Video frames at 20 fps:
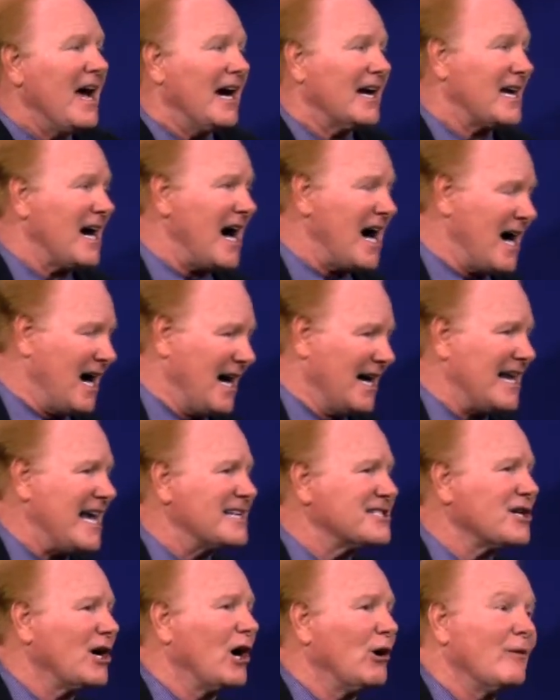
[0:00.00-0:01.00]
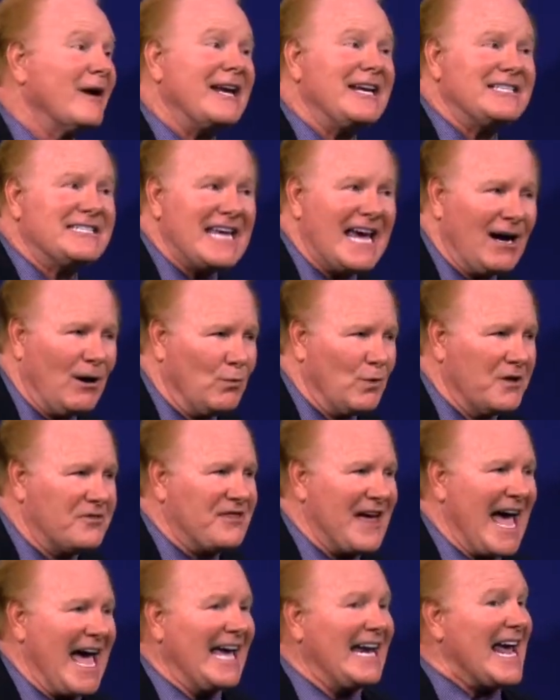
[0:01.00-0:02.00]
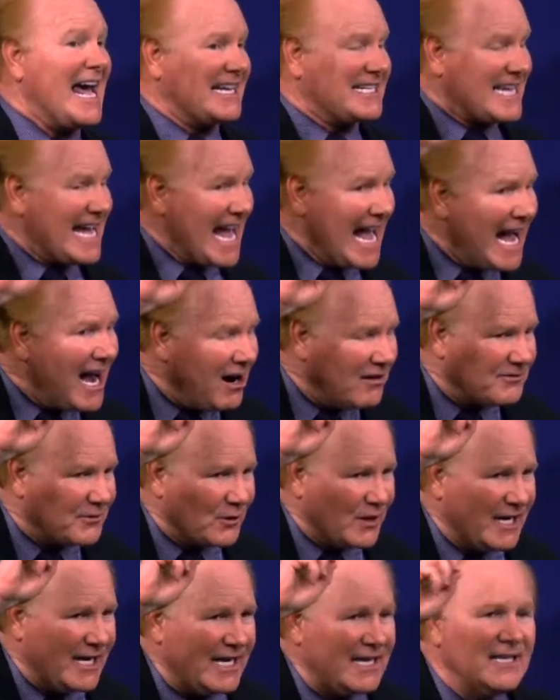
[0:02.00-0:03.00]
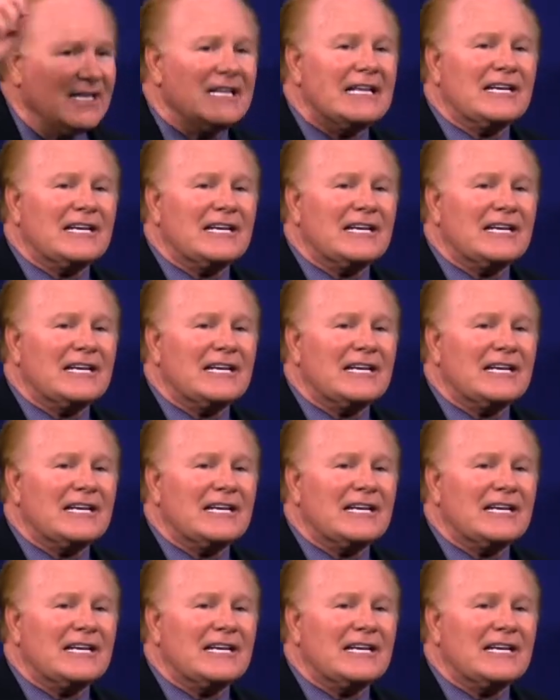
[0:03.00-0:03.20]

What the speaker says: God has already dealt with that at Calvary